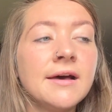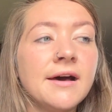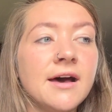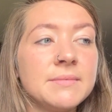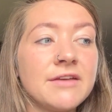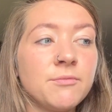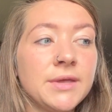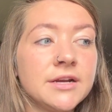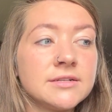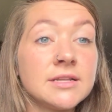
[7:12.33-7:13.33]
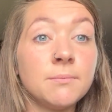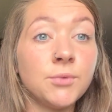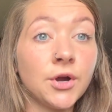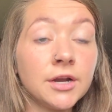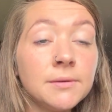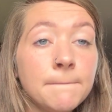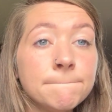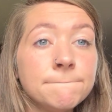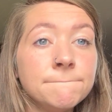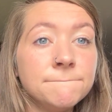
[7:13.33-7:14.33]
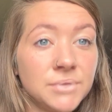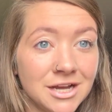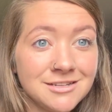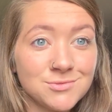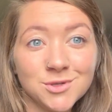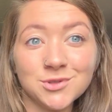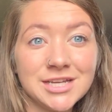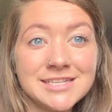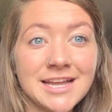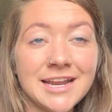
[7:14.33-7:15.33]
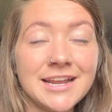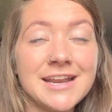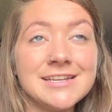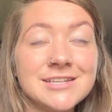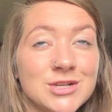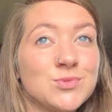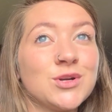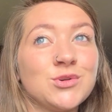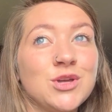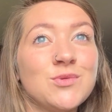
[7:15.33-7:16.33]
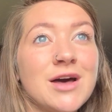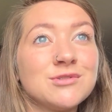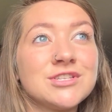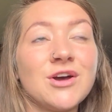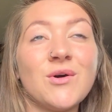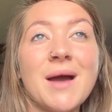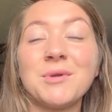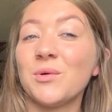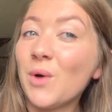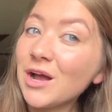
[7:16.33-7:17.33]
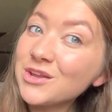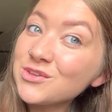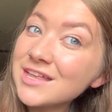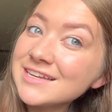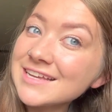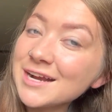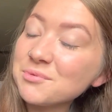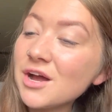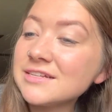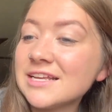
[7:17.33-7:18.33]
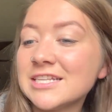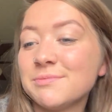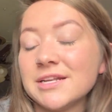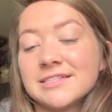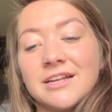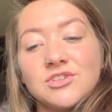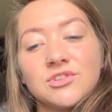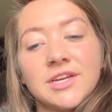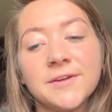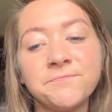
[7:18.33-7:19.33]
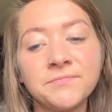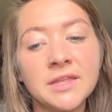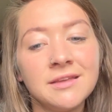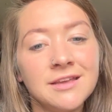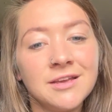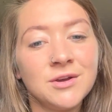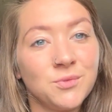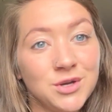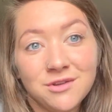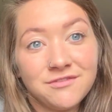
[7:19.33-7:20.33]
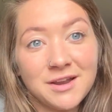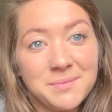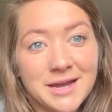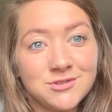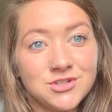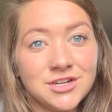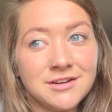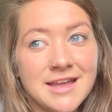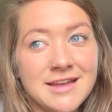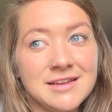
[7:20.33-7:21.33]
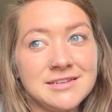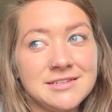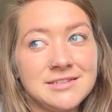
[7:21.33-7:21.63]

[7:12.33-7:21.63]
um, and having pairs in a barn, but we're really excited and it does work really well. So I'm going to walk you through that entire process, but essentially we couldn't find pasture. And